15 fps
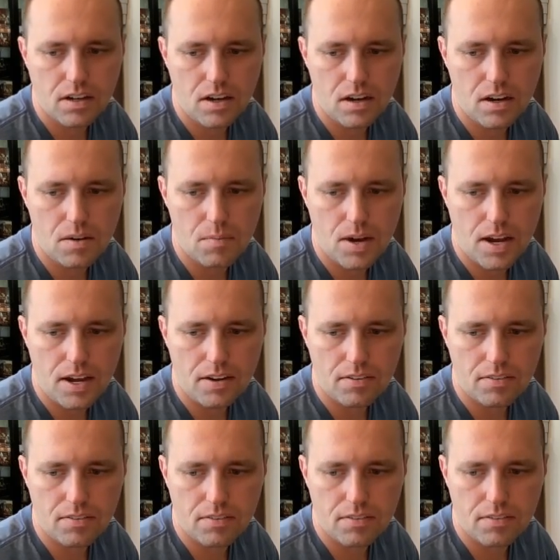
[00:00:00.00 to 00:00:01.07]
Um, I
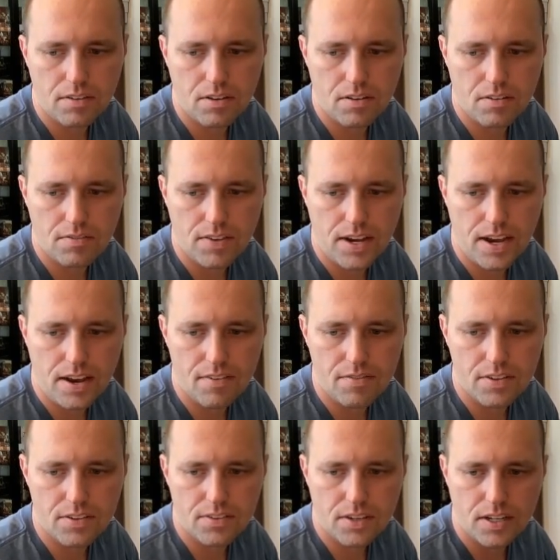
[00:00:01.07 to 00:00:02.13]
don't know if I
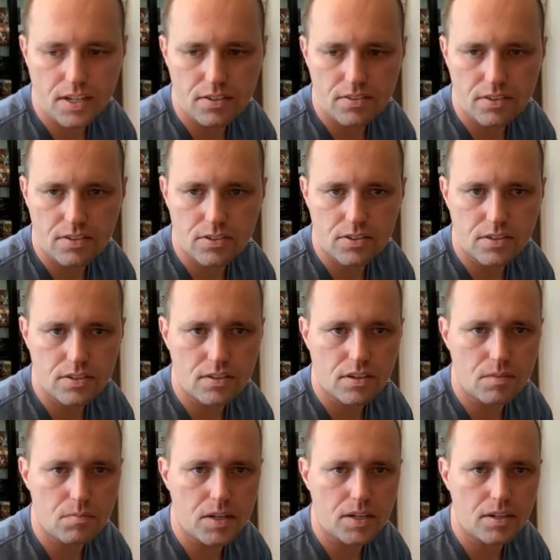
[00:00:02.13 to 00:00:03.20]
have this. I guess I should have
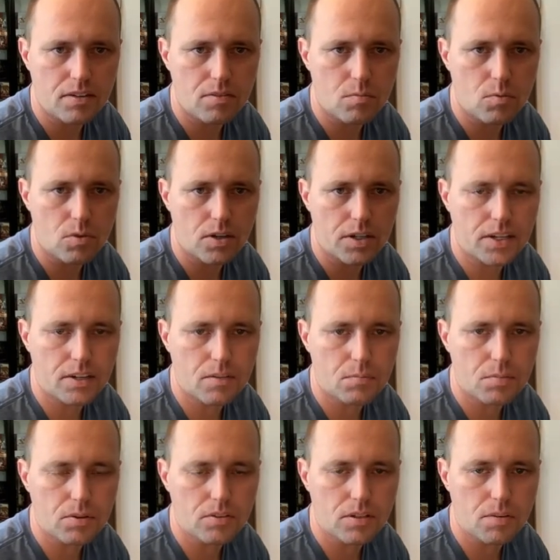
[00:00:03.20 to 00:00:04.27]
done my homework here
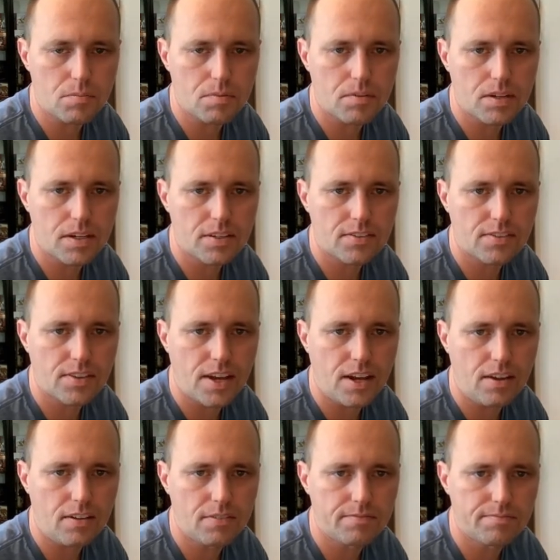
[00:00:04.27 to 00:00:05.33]
and pulled up
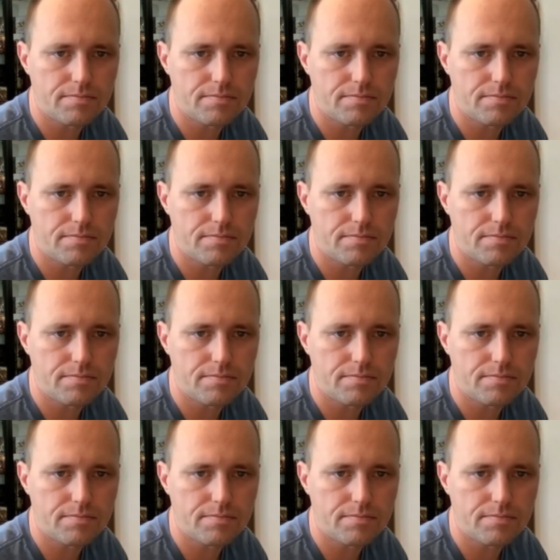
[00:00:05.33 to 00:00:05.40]
Excel.